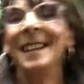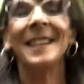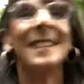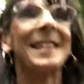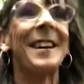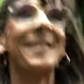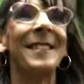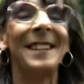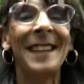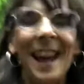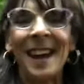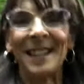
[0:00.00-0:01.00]
So
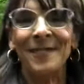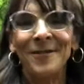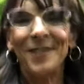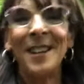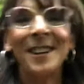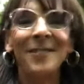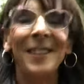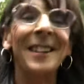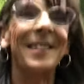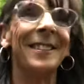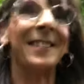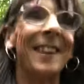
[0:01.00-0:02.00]
yes, really, really
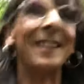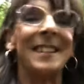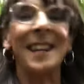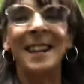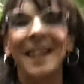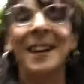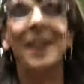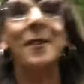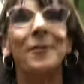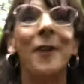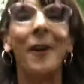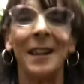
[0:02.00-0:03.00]
good, guys.
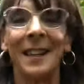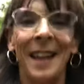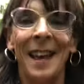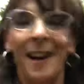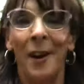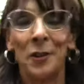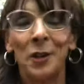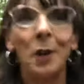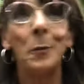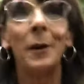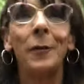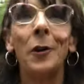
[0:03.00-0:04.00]
Right, I'll show you
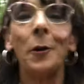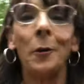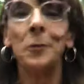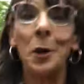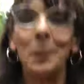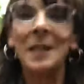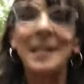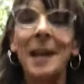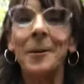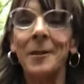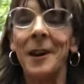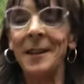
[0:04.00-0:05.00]
what I've got on top to
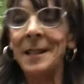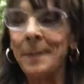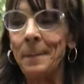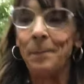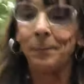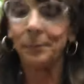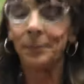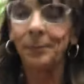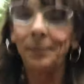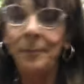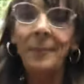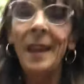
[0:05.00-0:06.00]
tail, guys.
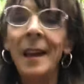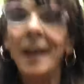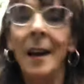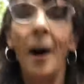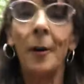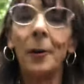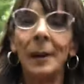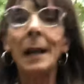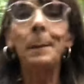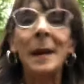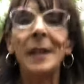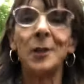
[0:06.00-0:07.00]
I've got a little
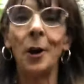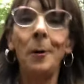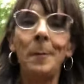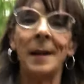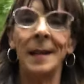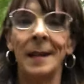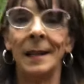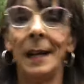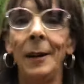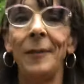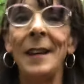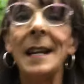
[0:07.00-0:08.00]
pink top,
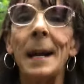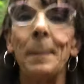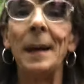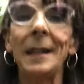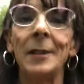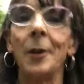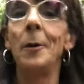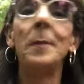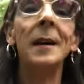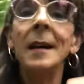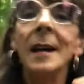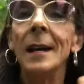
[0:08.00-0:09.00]
little V-neck pink top.
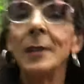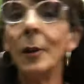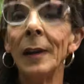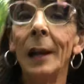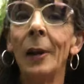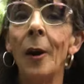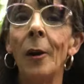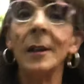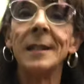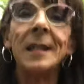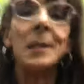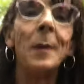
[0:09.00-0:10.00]
It's got little
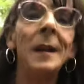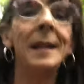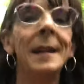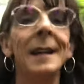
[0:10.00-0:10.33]
collars, this one.